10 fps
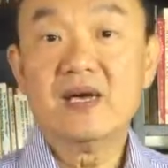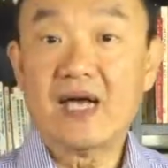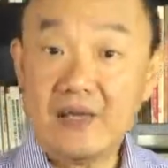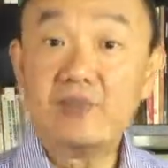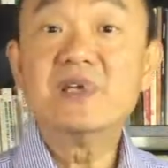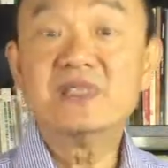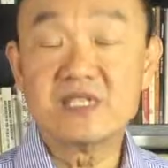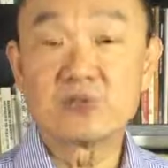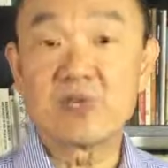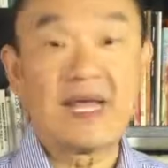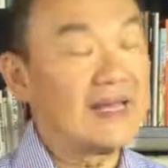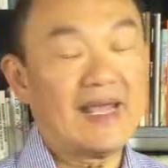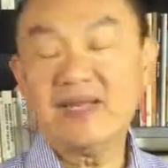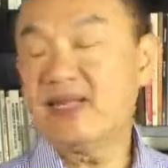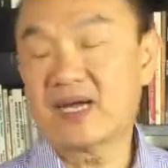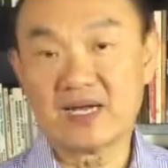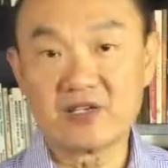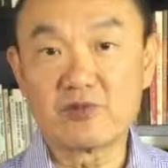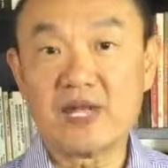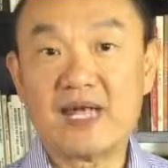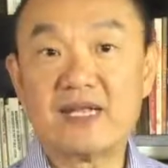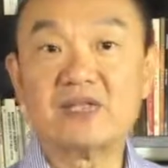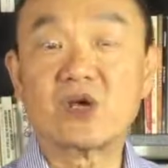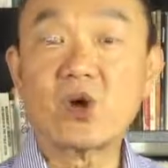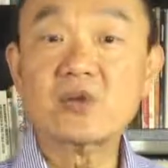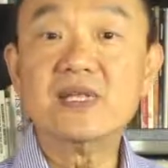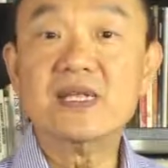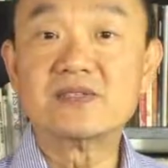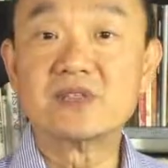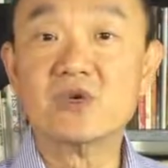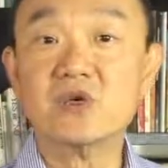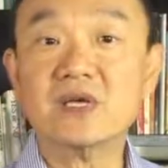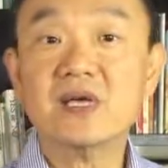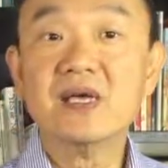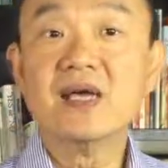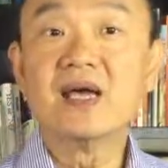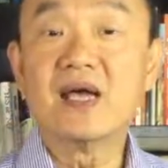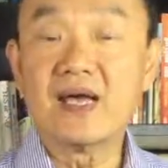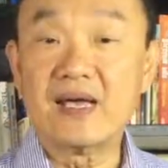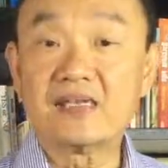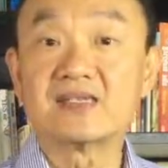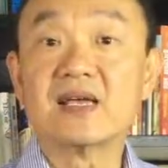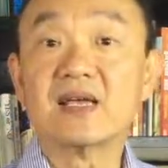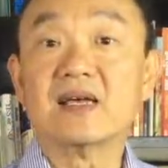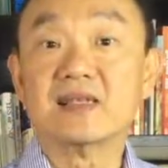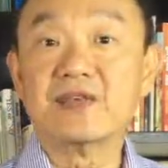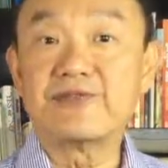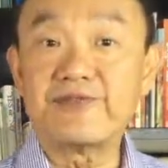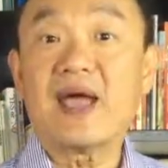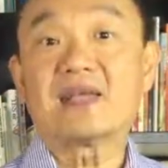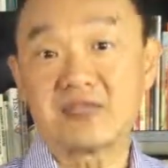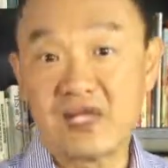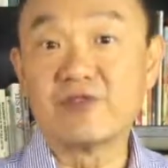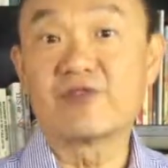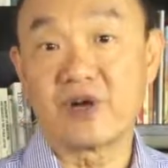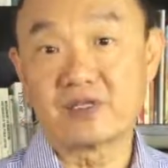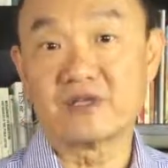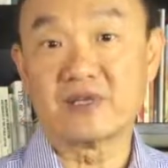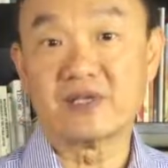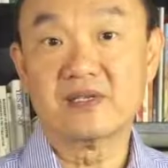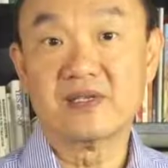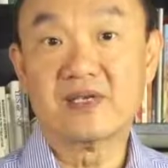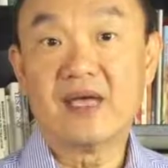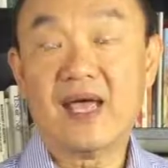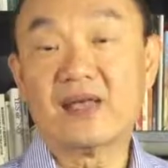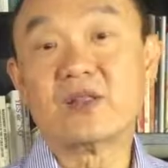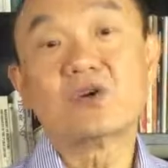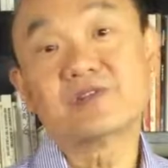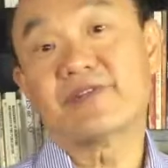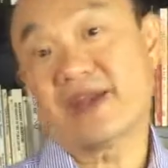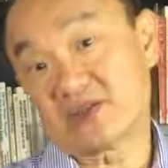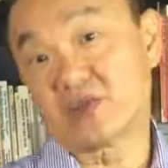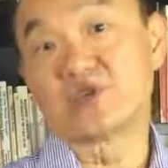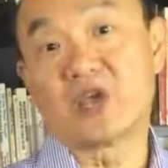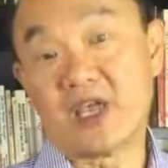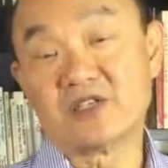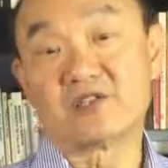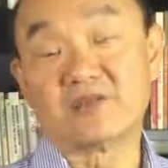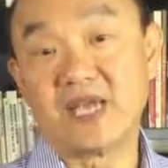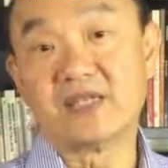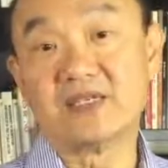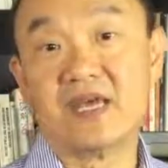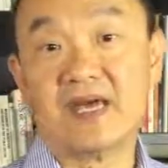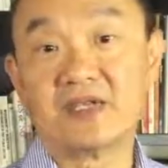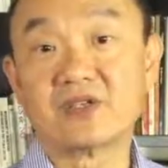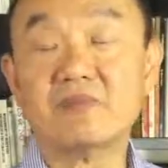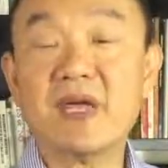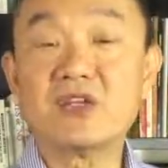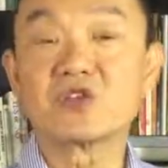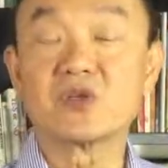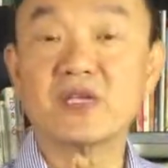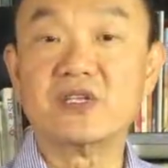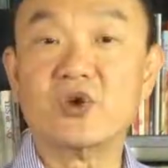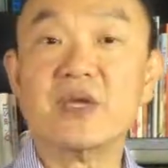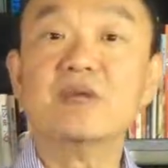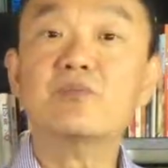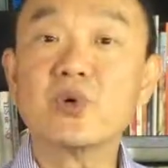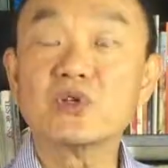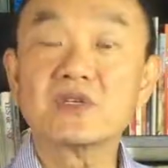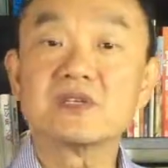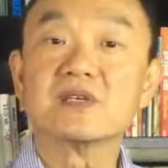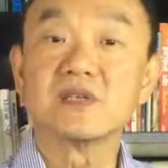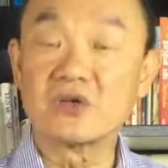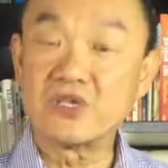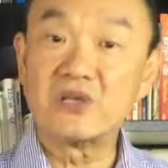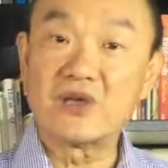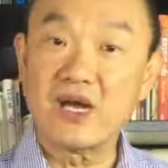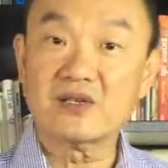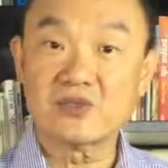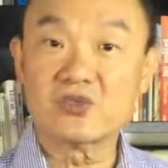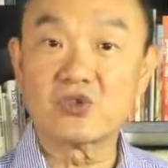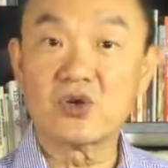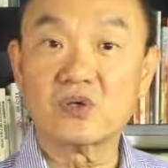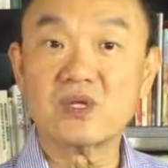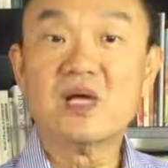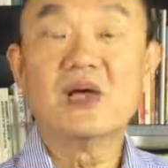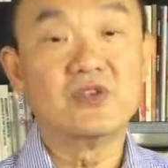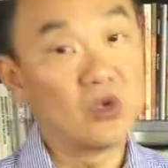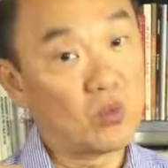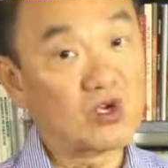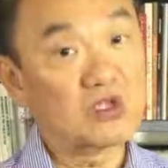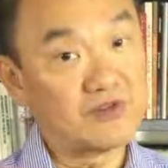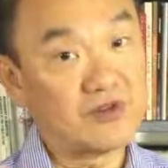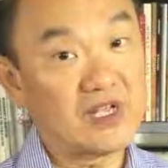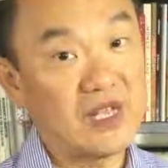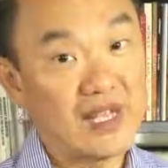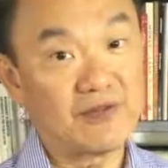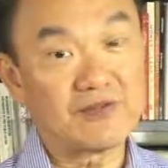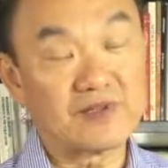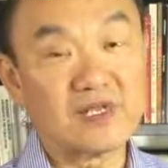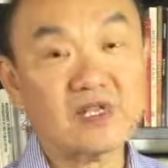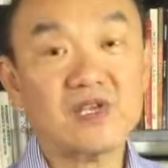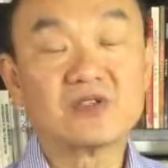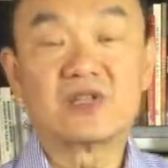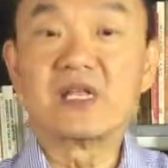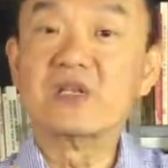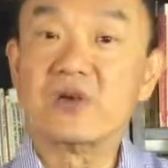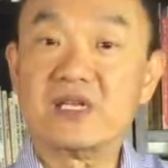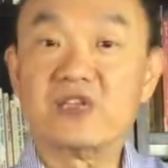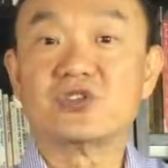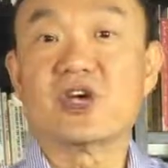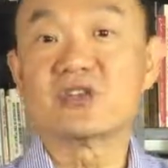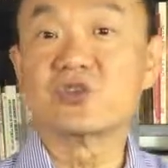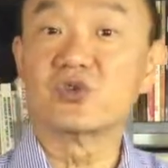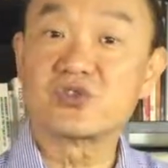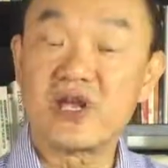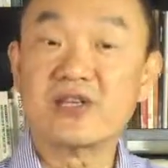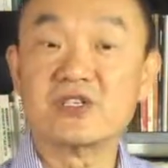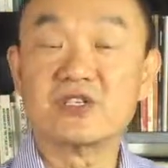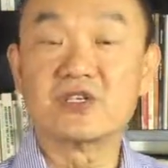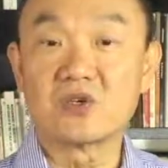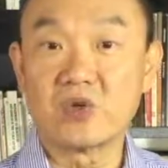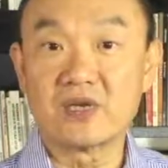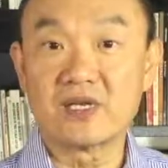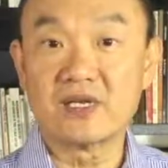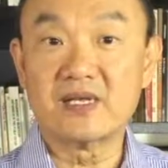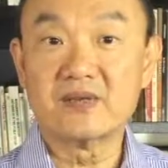A business plan, any kind of plan, is only as good as the facts in front of it. And those facts will change from day to day. So make sure that your inputs, those that you can't control, you're watching very carefully so that you can adjust your strategies accordingly.